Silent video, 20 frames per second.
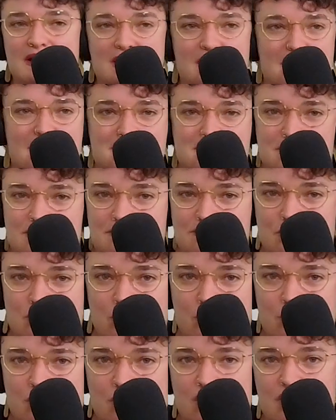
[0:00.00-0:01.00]
as an
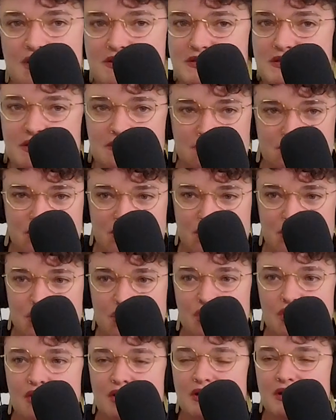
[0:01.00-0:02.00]
informer, as a
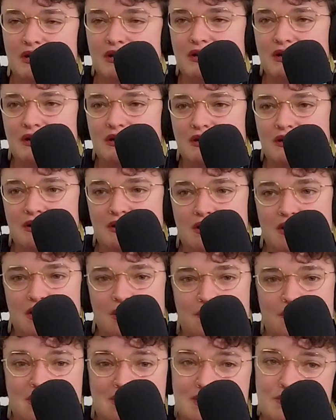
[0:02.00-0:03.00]
convener,
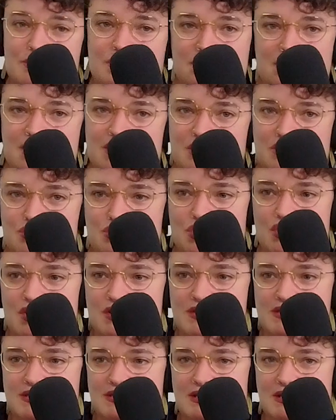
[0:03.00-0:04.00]
as someone they can trust.